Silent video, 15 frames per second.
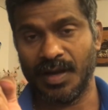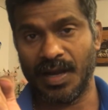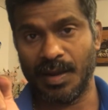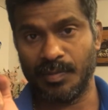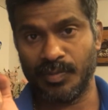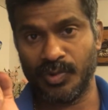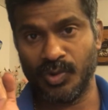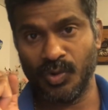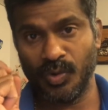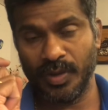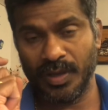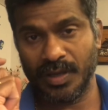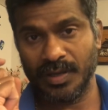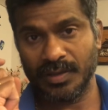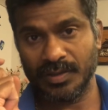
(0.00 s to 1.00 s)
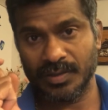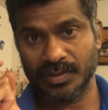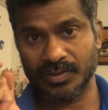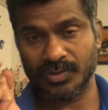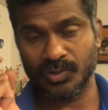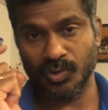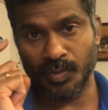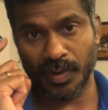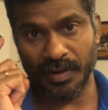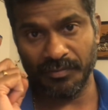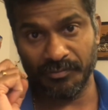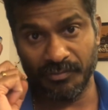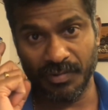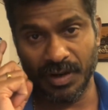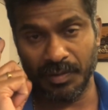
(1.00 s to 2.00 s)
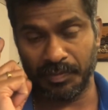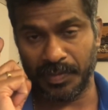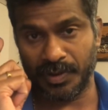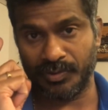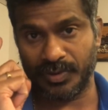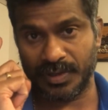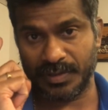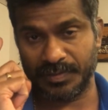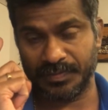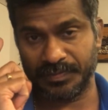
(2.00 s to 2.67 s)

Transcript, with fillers: I'm doing it through my willpower